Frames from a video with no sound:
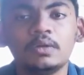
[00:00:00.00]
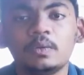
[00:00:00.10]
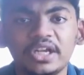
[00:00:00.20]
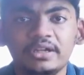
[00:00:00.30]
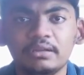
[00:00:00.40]

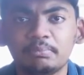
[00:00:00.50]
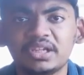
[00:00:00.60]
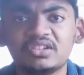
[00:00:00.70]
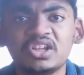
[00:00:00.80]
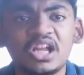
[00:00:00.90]
rate
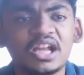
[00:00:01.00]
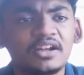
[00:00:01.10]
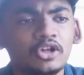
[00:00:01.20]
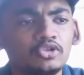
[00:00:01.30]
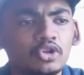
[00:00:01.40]
depends,
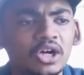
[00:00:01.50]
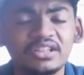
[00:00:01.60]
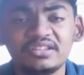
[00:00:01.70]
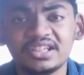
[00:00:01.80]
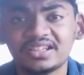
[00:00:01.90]
and also
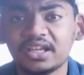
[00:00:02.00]
other things.